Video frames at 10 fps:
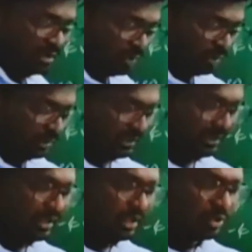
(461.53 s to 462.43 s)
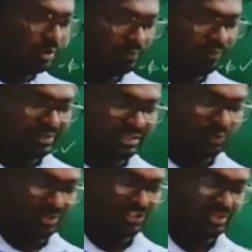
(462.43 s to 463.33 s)
Okay, go for the
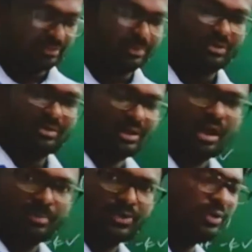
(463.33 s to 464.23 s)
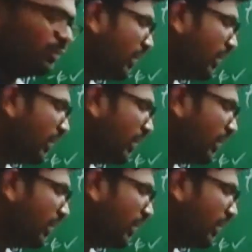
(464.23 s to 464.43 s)
question number option